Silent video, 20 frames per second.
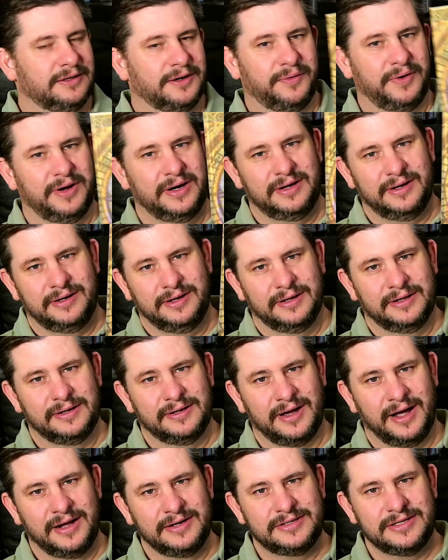Great
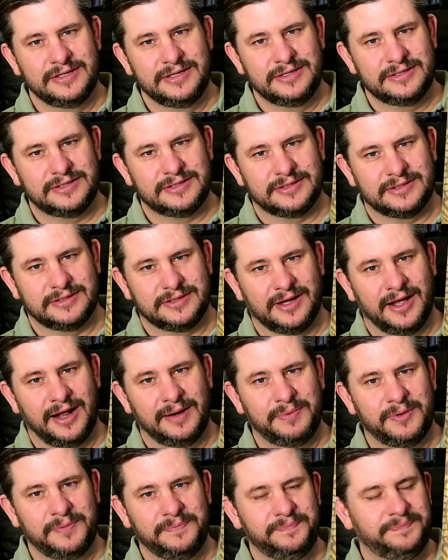90s
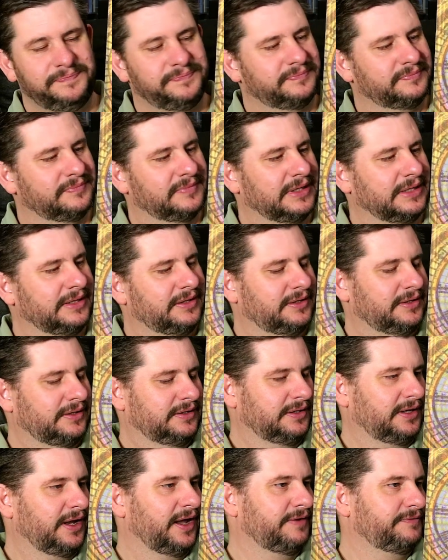album.
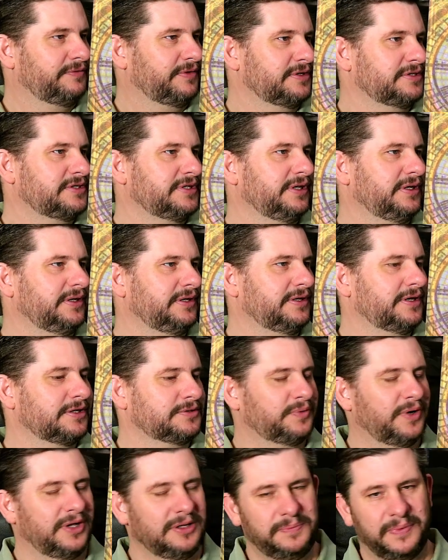I have the CD
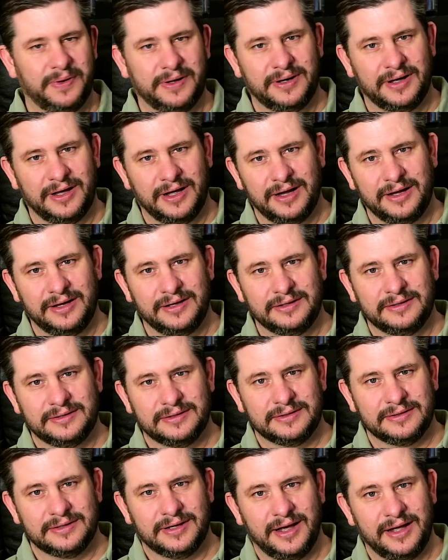as well, but I
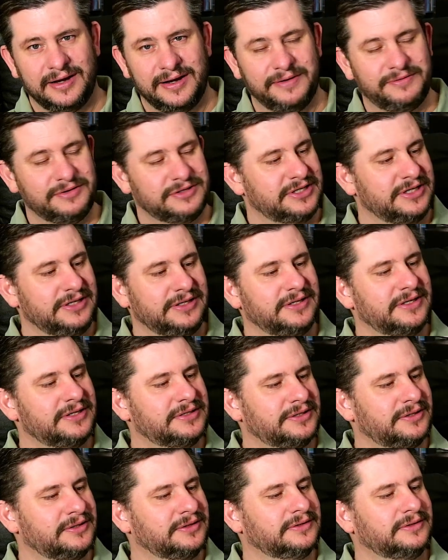I never see
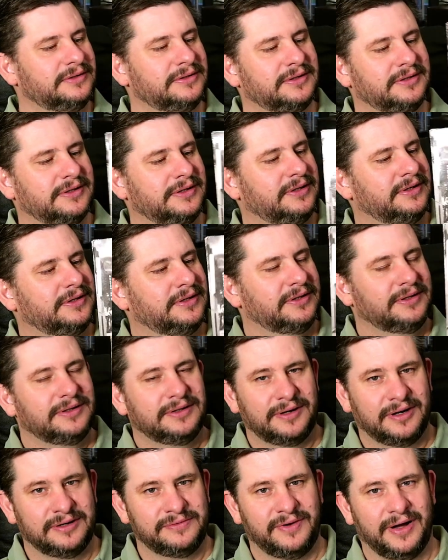this on
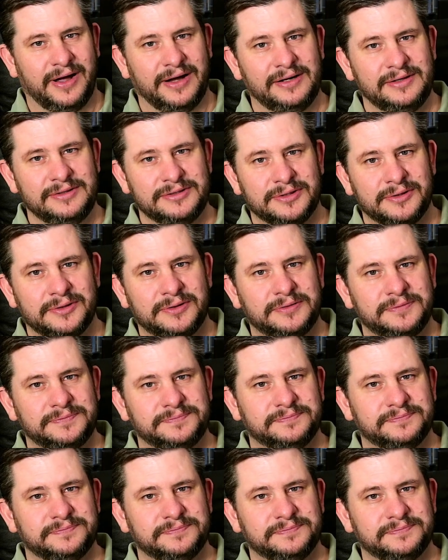on vinyl, so